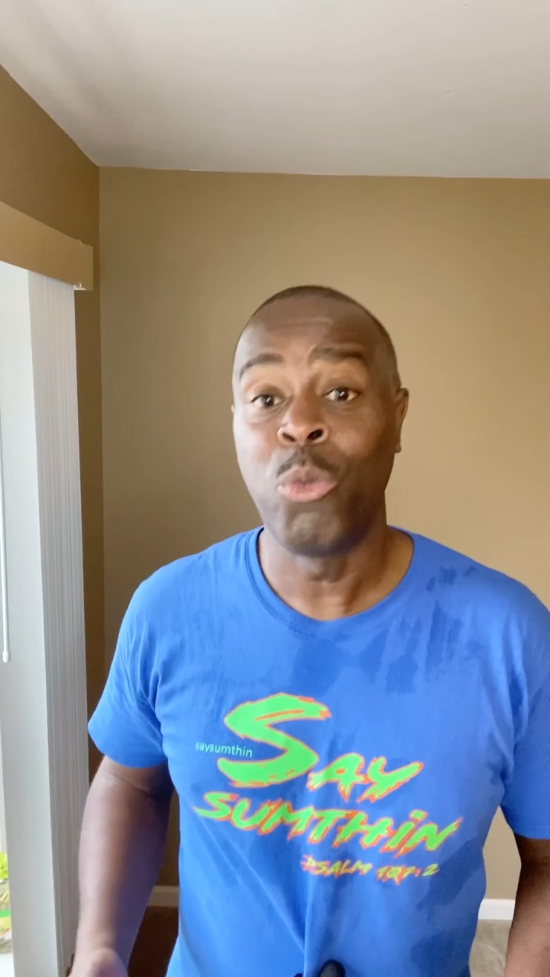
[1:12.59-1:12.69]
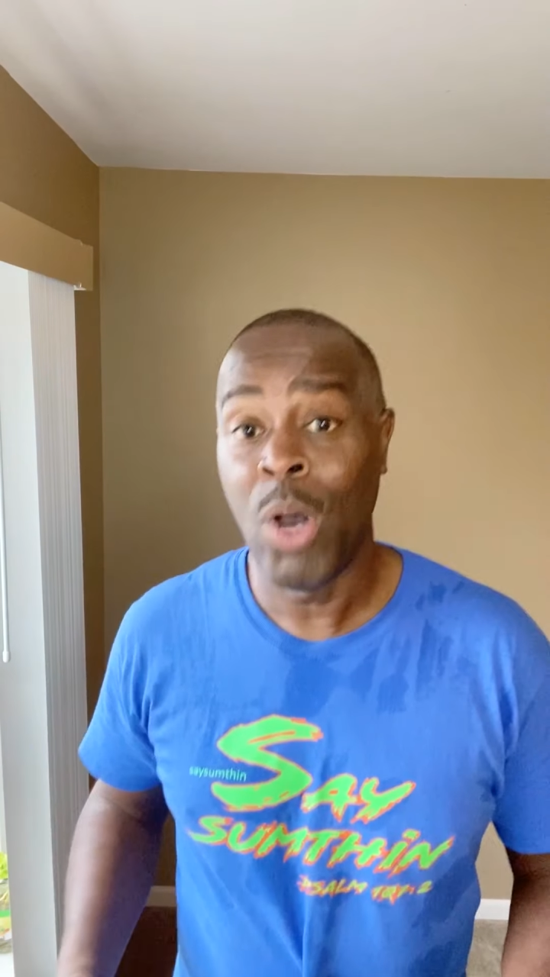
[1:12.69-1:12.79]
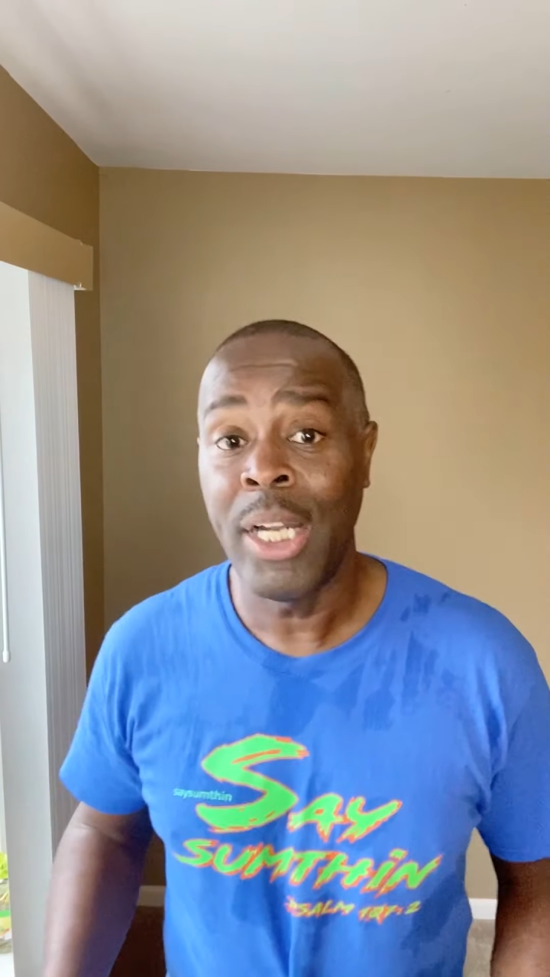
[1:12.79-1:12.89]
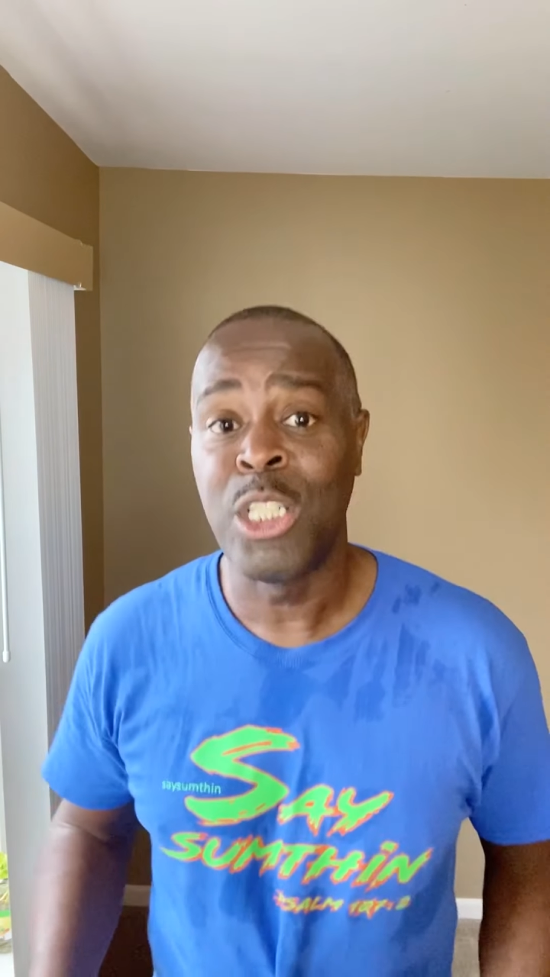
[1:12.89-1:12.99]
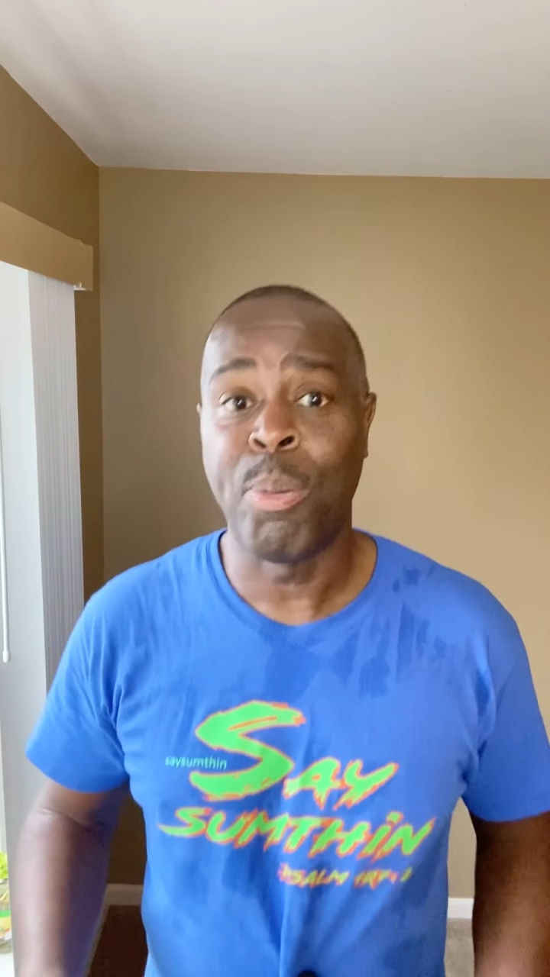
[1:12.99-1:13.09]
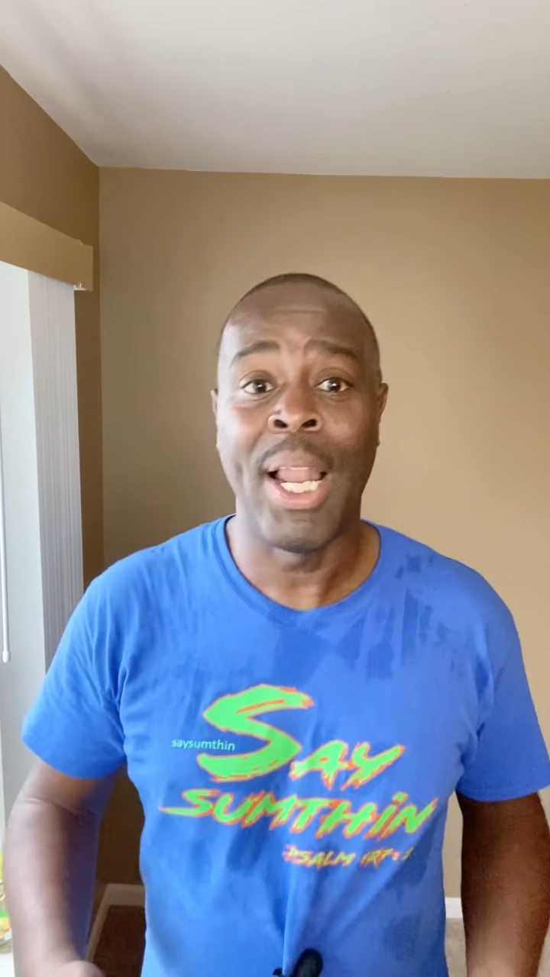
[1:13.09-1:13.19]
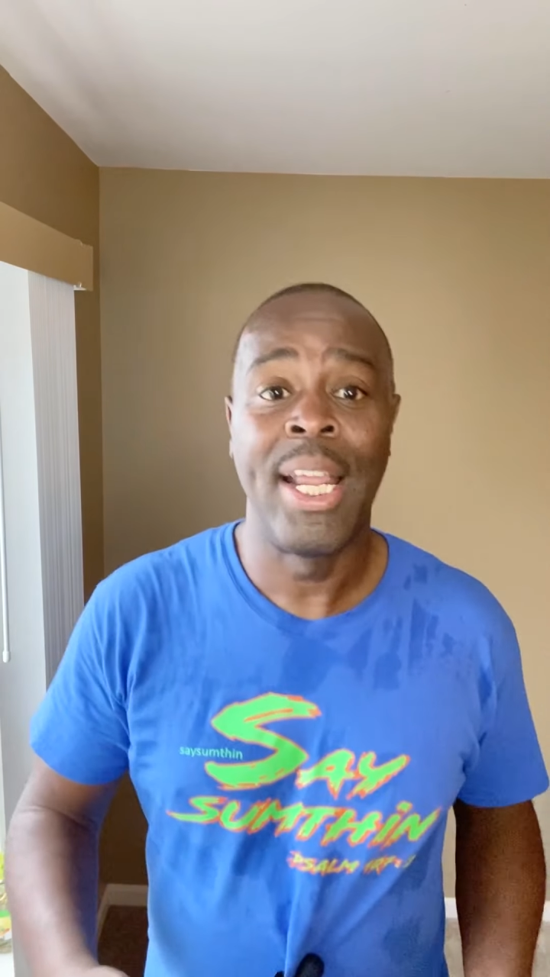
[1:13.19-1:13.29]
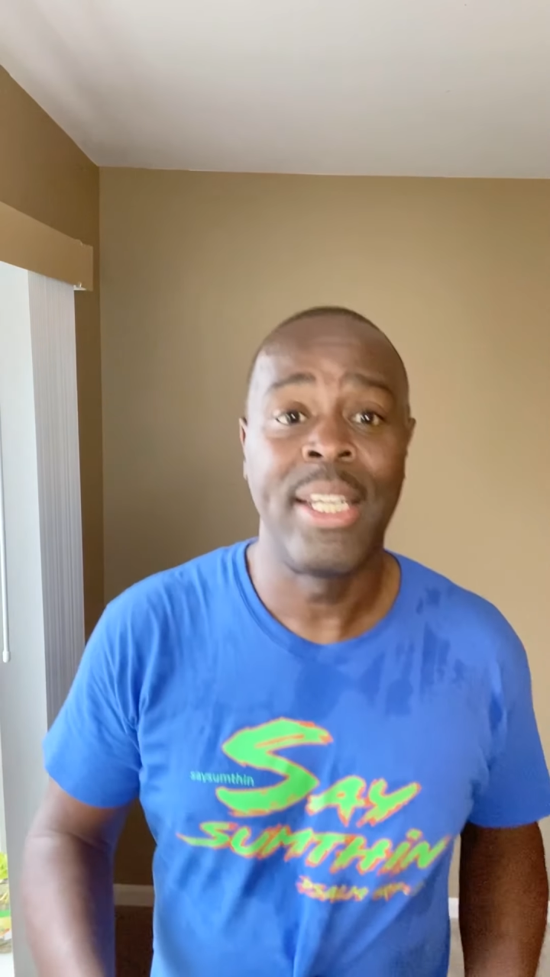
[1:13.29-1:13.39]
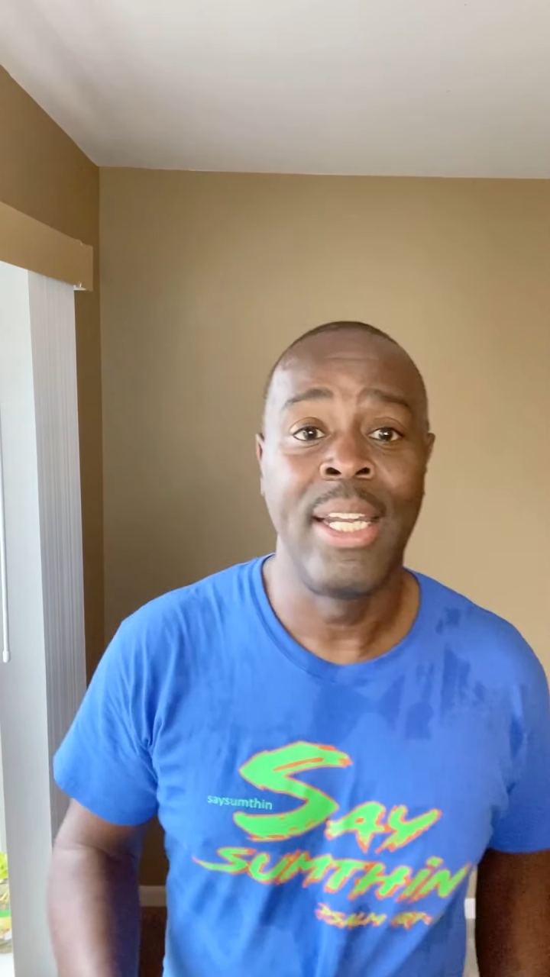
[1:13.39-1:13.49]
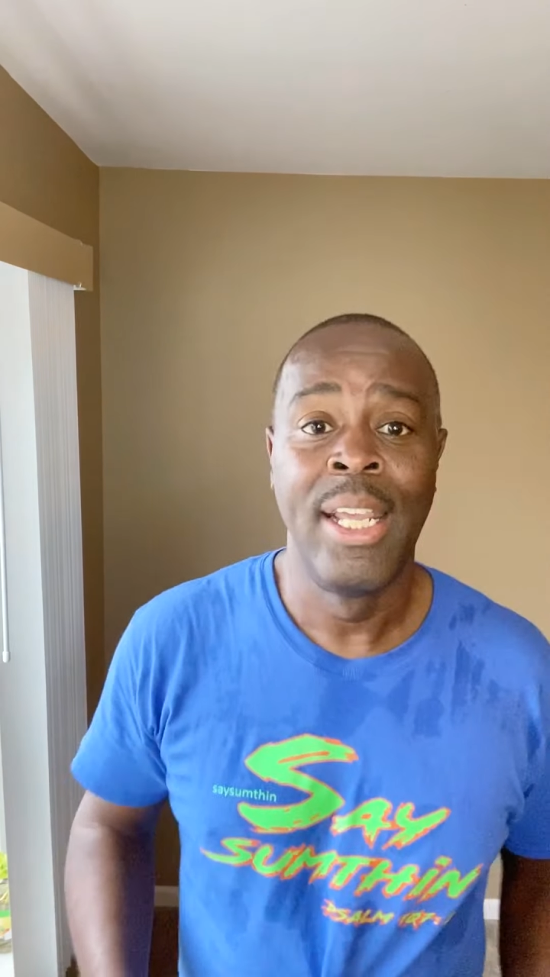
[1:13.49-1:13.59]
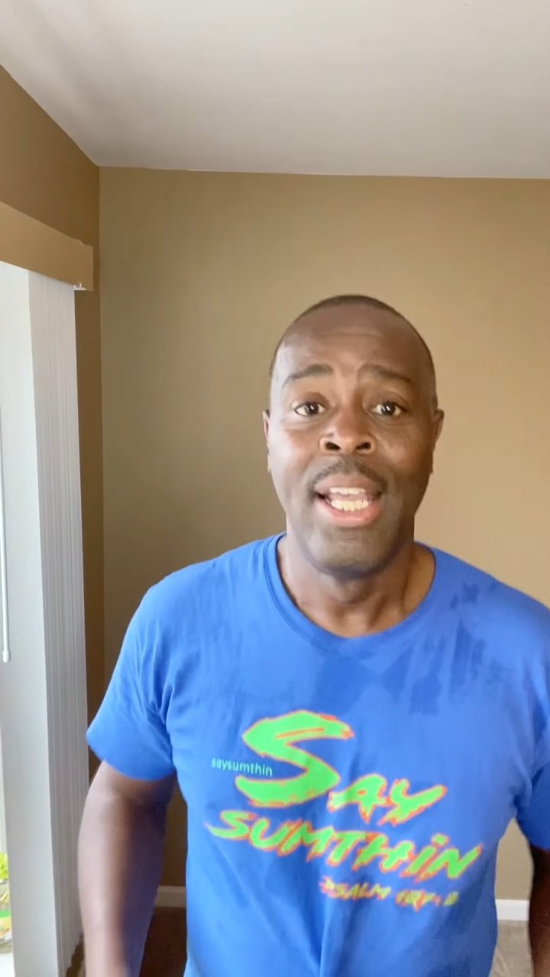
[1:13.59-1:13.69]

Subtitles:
what is planted.